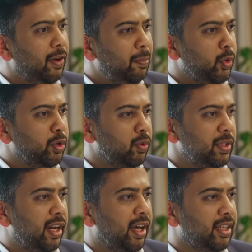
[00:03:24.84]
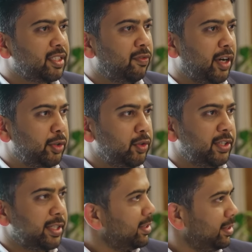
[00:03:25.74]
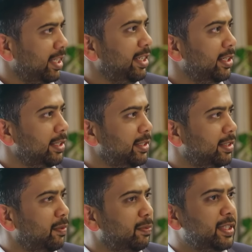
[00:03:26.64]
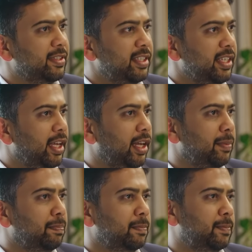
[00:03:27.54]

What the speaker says: If I'm looking over the last 5 to 6 years, we see a